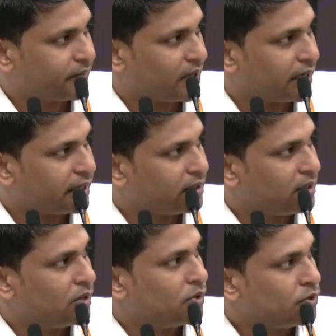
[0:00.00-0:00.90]
Right.
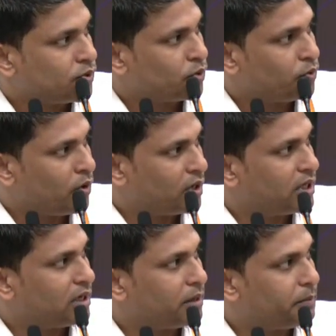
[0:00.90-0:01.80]
So who are
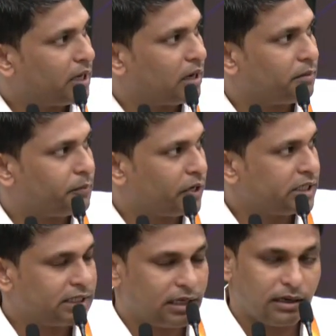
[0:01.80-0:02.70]
the
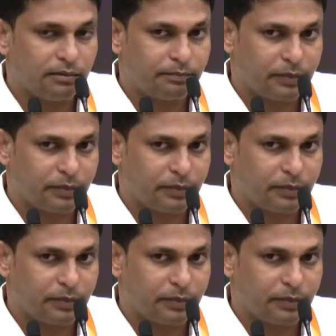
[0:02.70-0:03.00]
potential